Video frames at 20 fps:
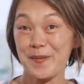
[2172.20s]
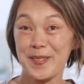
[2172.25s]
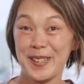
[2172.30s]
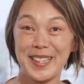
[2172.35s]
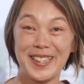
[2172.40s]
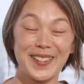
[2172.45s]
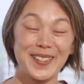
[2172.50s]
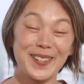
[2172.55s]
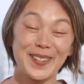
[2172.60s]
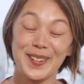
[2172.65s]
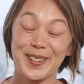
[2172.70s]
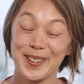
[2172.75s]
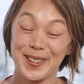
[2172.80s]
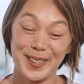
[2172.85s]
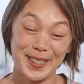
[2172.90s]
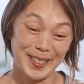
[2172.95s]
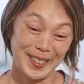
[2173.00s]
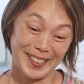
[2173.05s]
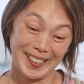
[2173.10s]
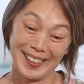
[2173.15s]
but
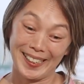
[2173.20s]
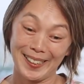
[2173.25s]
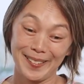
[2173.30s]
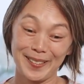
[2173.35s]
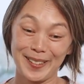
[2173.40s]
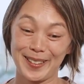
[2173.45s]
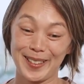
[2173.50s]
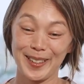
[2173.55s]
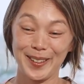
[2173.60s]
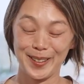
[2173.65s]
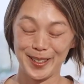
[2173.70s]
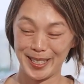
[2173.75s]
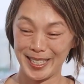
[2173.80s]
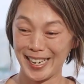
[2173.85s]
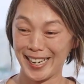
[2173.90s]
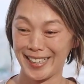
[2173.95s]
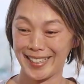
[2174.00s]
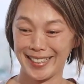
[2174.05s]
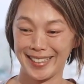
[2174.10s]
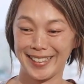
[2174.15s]
everything you
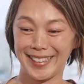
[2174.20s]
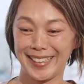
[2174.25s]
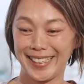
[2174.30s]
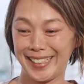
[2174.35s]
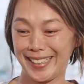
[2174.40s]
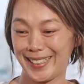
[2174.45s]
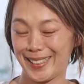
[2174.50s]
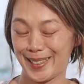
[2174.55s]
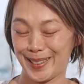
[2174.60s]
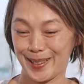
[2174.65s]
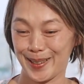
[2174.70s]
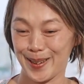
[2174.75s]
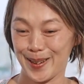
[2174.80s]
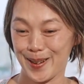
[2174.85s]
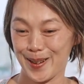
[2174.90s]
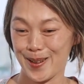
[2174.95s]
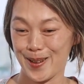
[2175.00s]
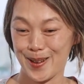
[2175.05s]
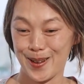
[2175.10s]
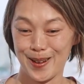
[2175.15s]
said, it's
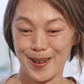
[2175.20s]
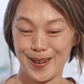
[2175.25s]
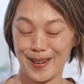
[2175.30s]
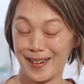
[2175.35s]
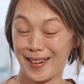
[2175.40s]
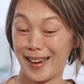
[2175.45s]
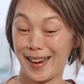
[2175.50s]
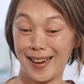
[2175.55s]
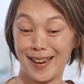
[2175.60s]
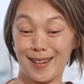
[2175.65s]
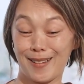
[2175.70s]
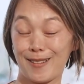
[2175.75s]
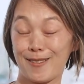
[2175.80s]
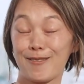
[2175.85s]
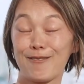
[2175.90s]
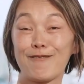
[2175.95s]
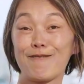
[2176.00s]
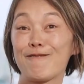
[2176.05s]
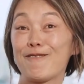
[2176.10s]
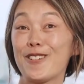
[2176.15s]

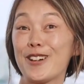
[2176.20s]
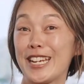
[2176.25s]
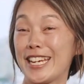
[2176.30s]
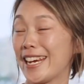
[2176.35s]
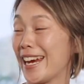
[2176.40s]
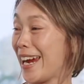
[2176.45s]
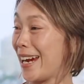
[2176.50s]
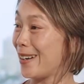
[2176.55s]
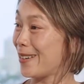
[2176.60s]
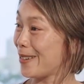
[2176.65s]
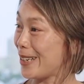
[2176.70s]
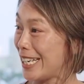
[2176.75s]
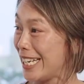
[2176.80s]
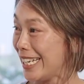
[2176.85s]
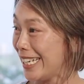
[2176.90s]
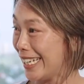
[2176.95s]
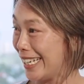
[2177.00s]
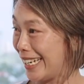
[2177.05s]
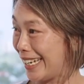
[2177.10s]
fully agree.